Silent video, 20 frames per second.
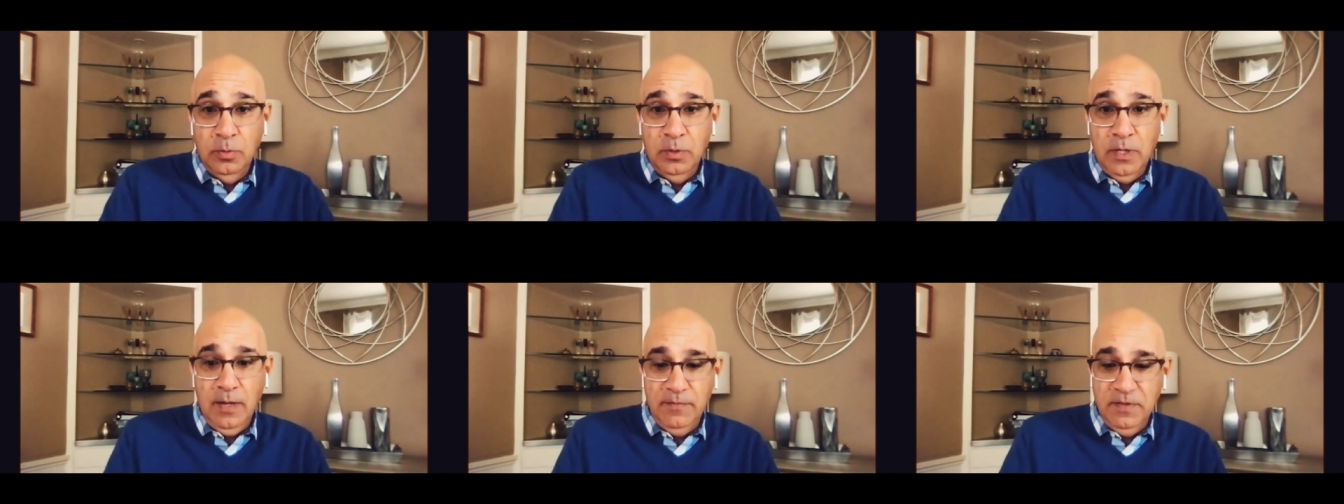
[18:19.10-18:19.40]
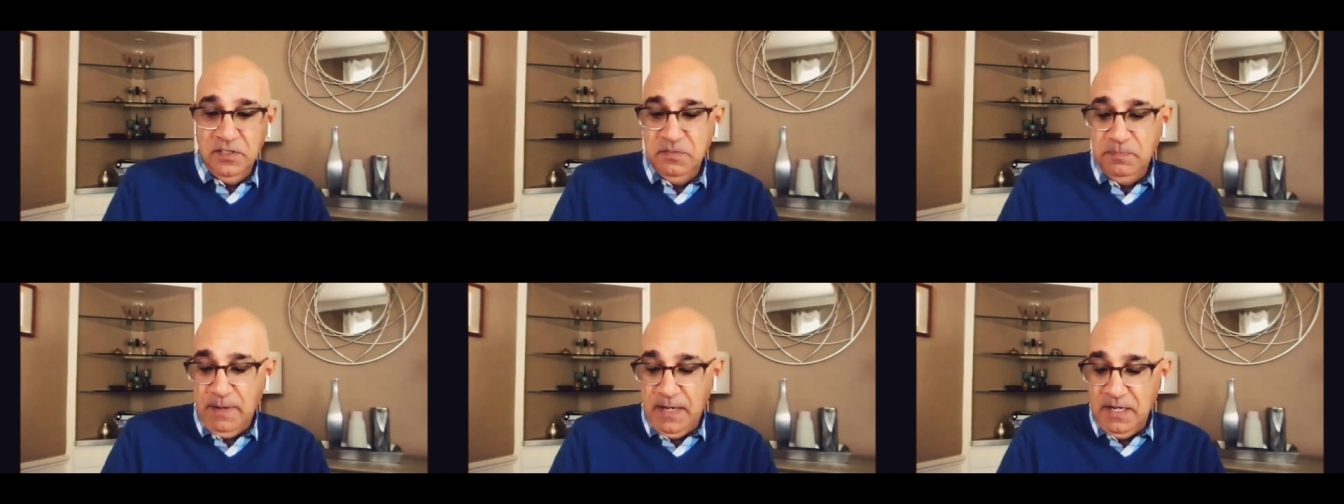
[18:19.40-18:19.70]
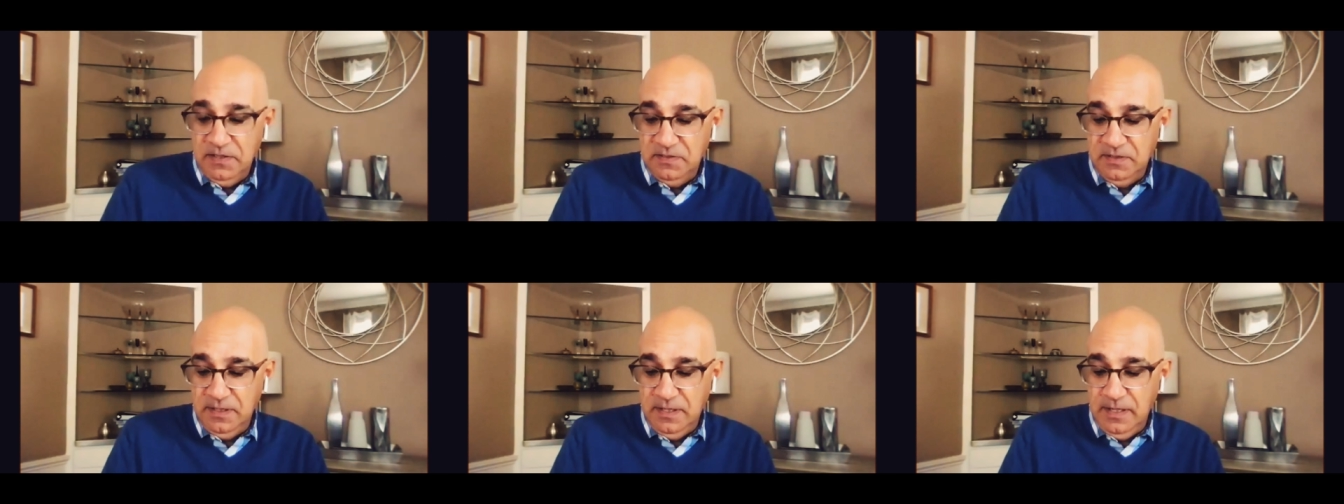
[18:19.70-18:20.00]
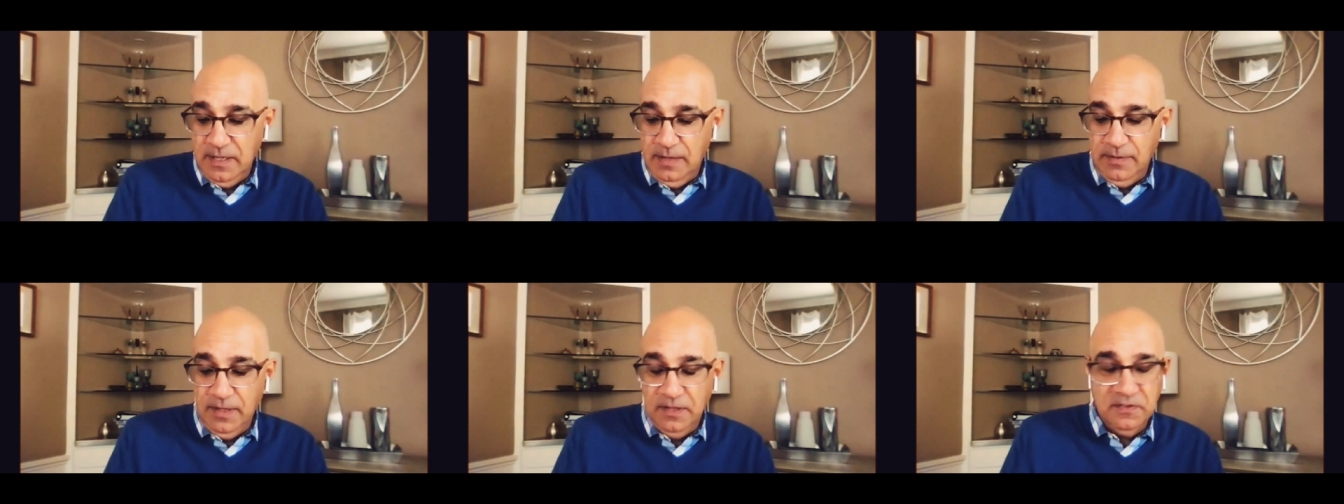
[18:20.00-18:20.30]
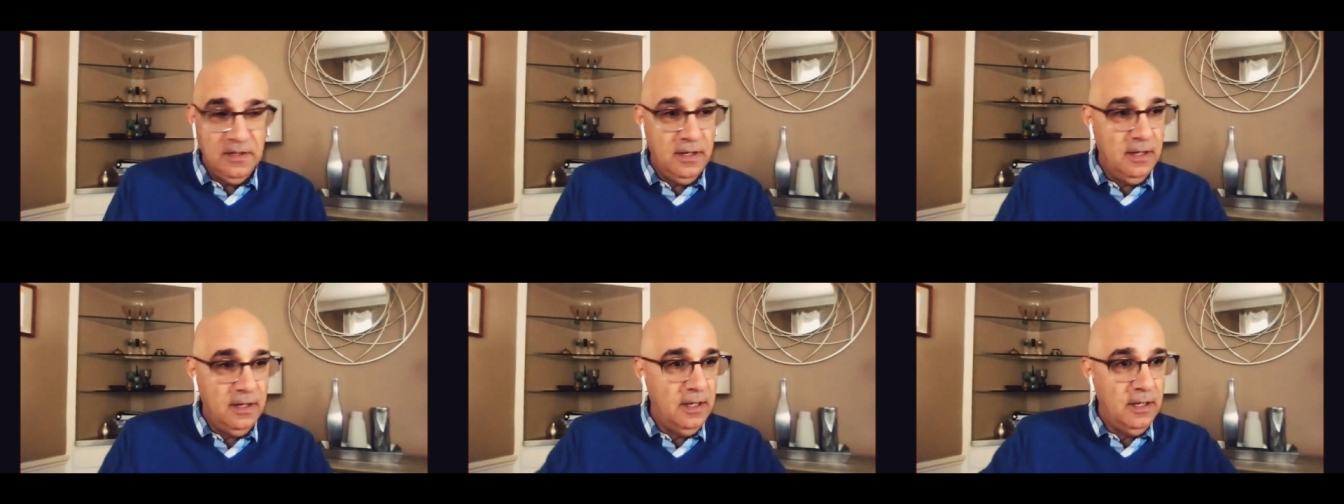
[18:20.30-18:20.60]
Kevin Spacey and they
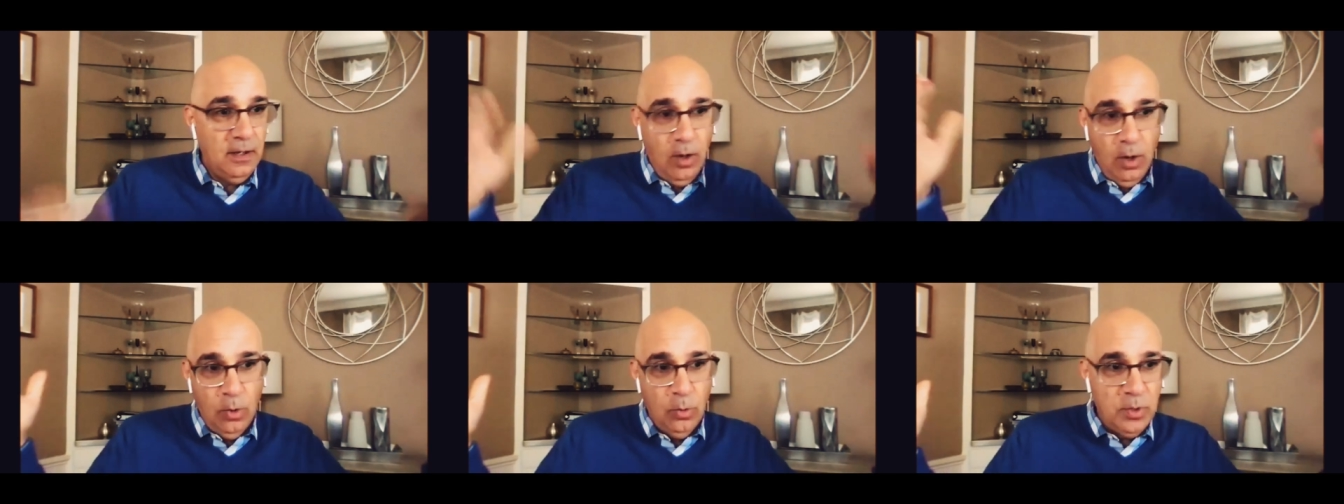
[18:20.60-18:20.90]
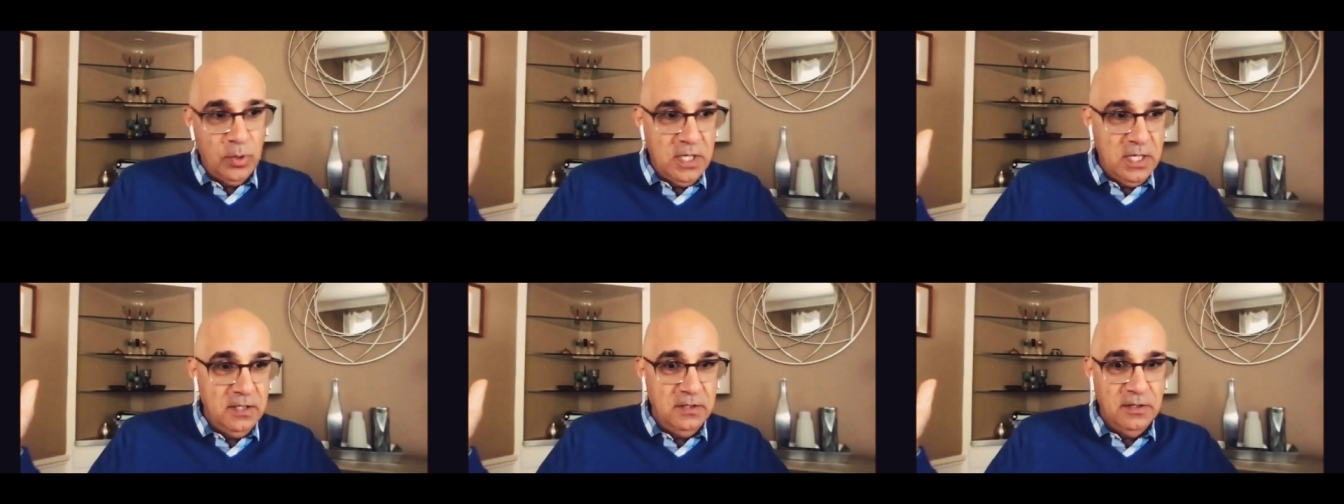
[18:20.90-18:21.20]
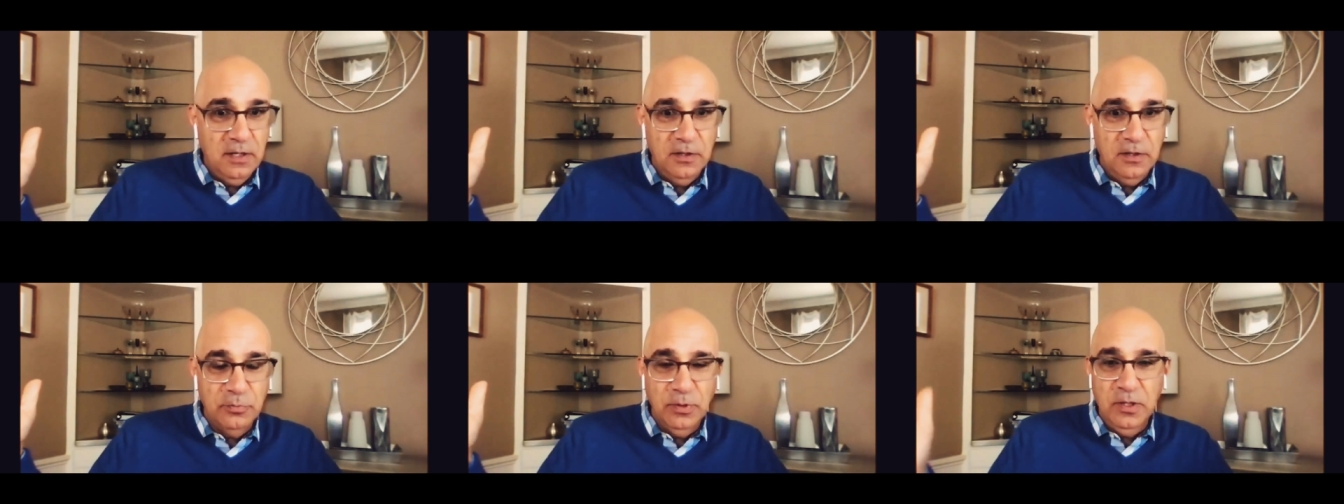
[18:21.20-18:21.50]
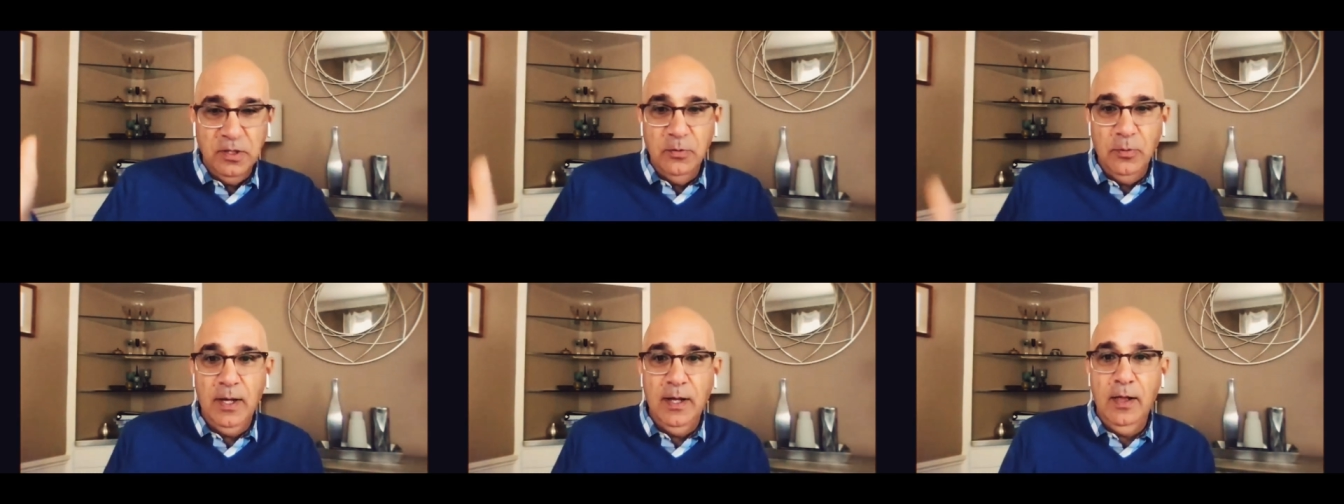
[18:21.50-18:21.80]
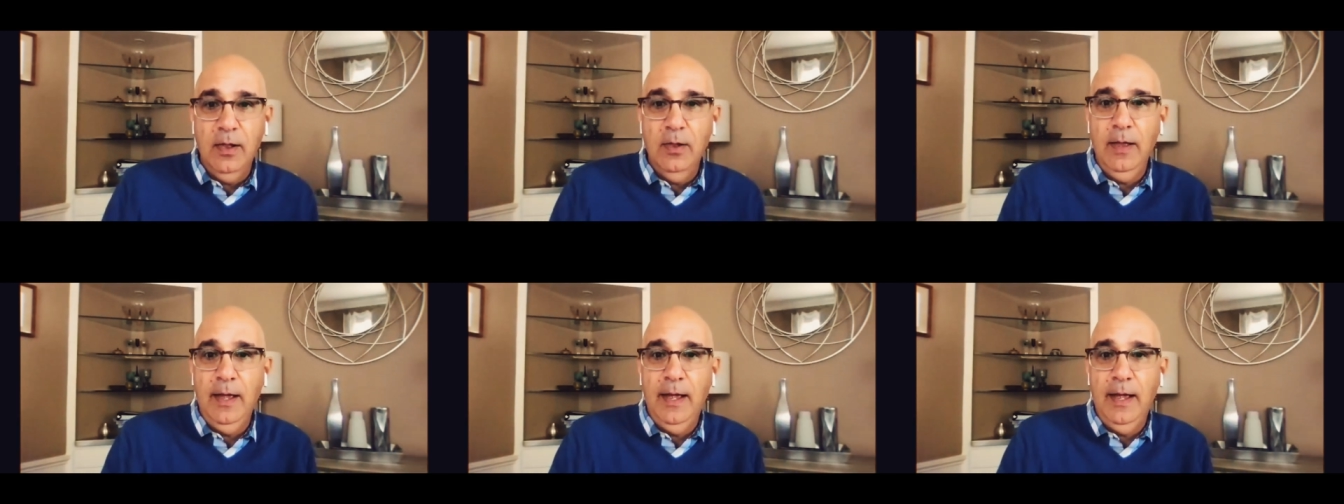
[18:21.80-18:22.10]
say, oh, he does really
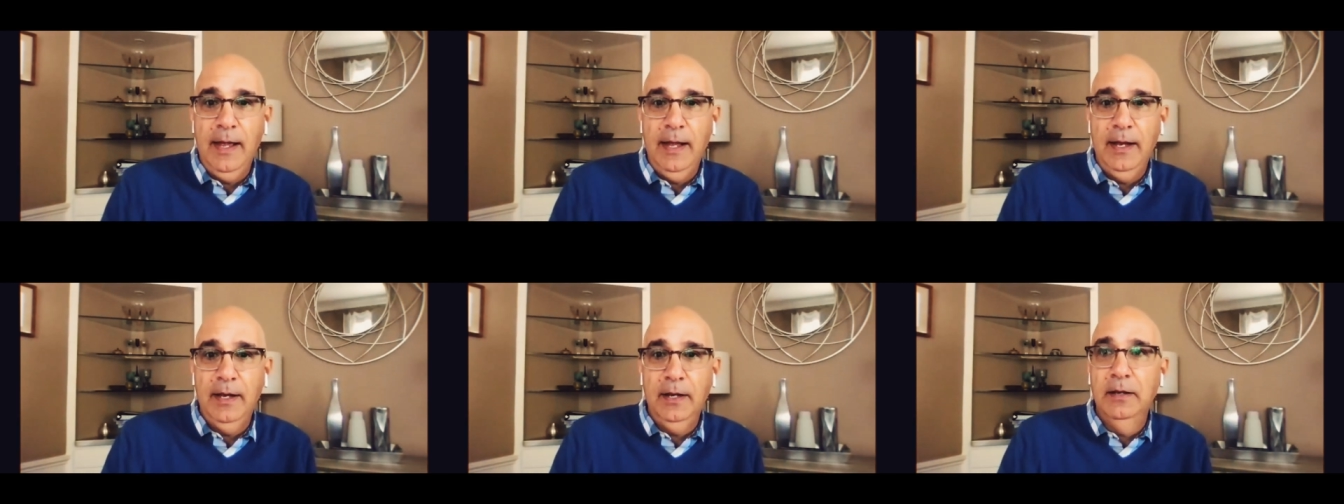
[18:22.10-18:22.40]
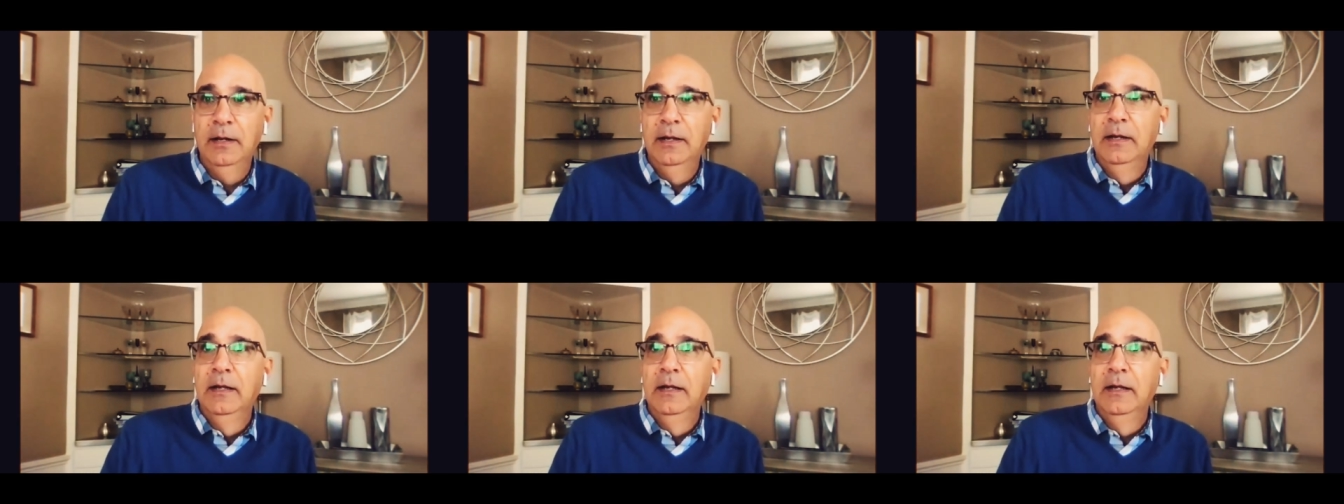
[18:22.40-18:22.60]
well. And,